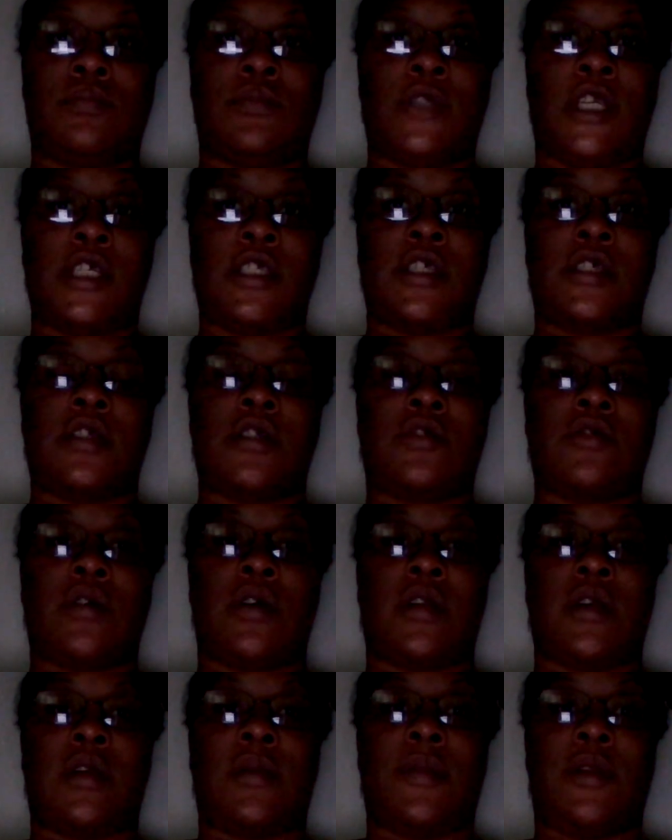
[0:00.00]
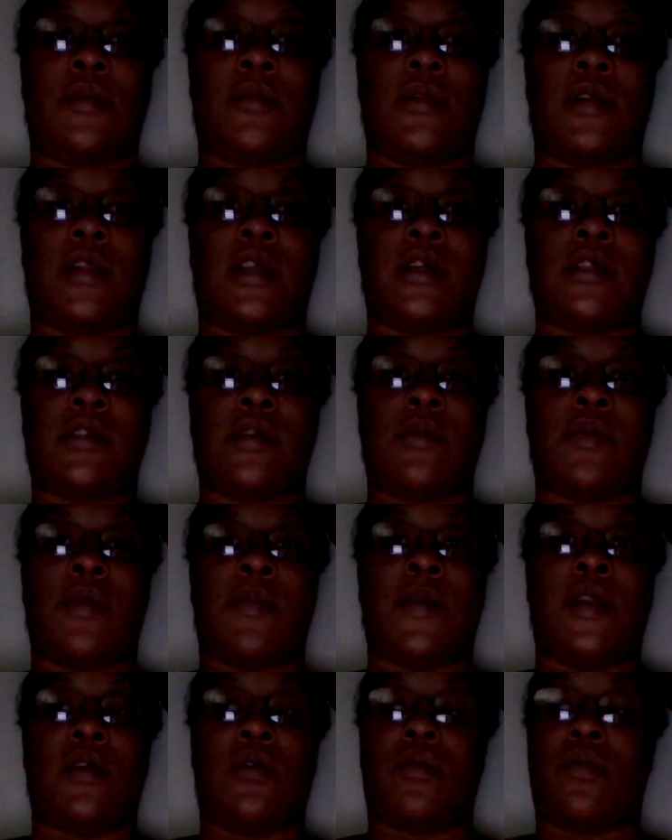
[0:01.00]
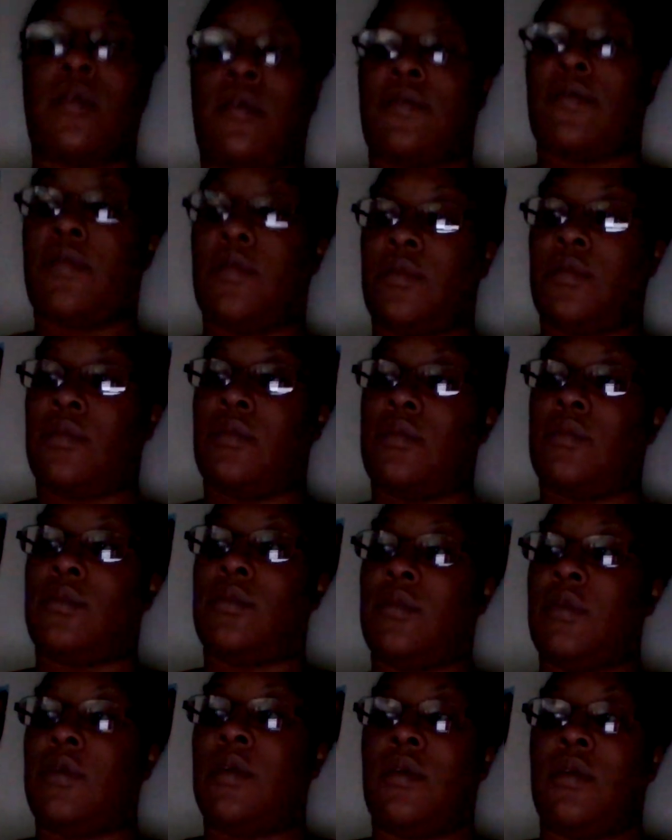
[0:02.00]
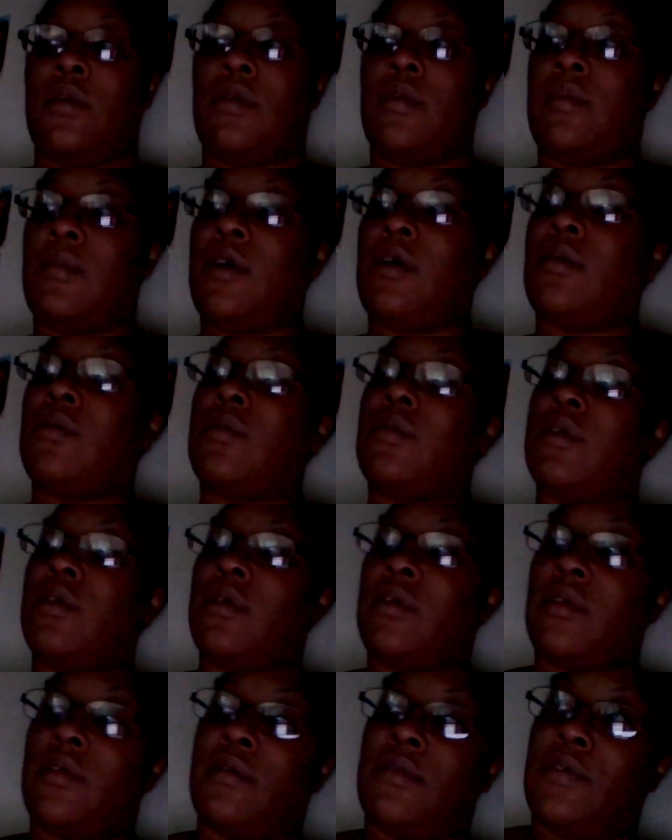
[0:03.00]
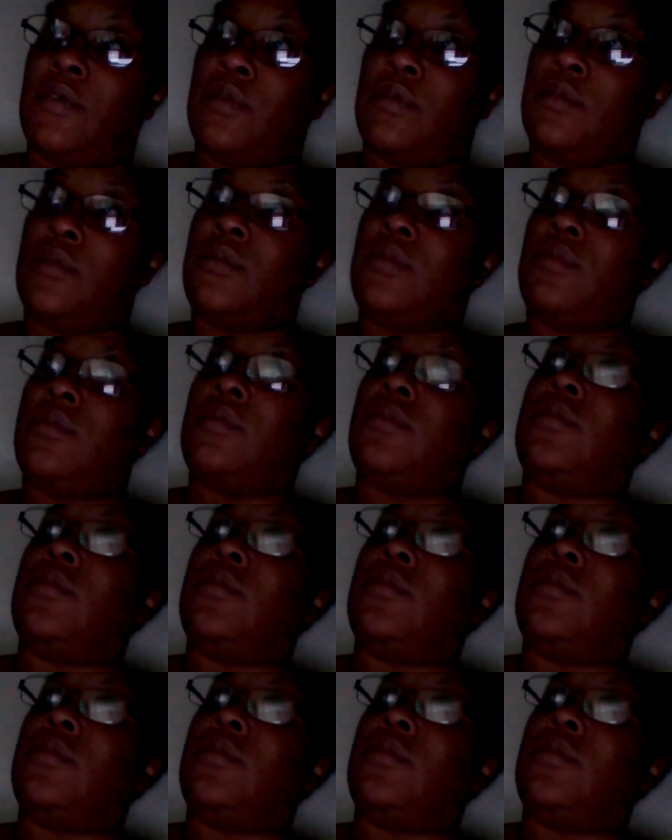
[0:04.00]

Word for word: They said they're trying to get me to realize they want me to order food. I'm not ordering no food.